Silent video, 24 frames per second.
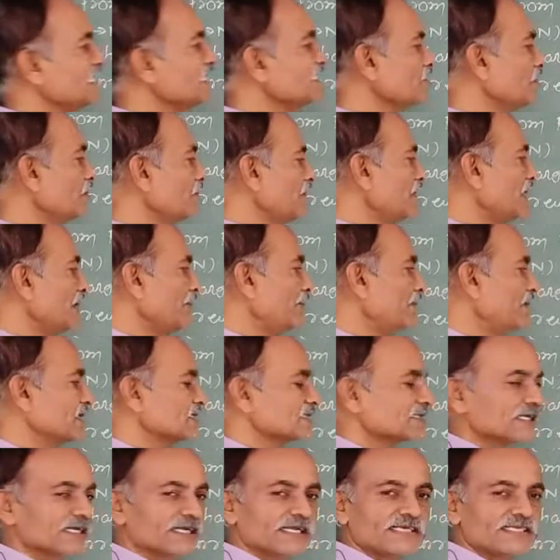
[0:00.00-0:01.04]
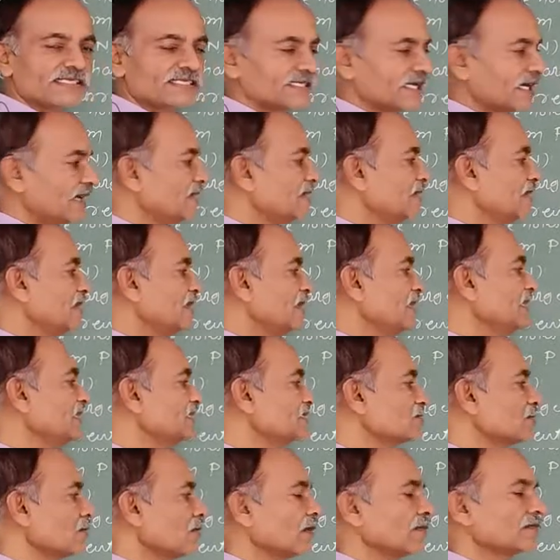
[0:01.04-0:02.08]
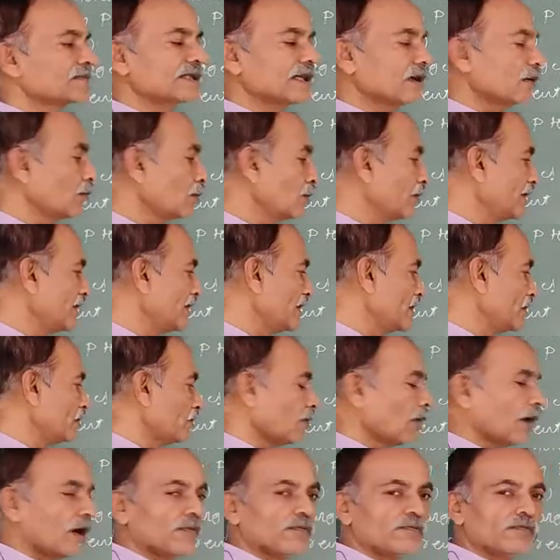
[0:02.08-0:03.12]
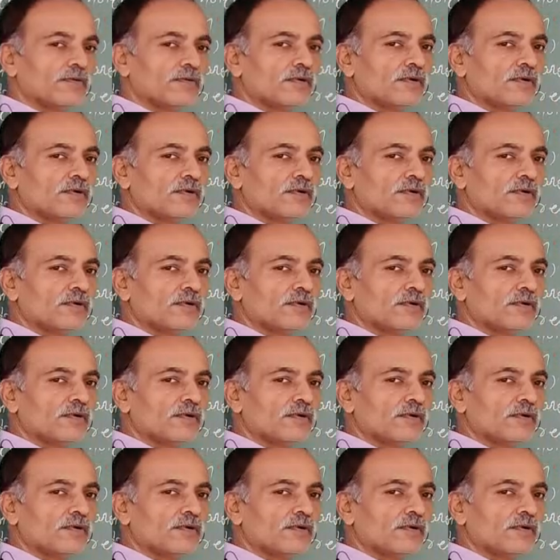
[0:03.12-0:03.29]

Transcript: depletion region is of the order of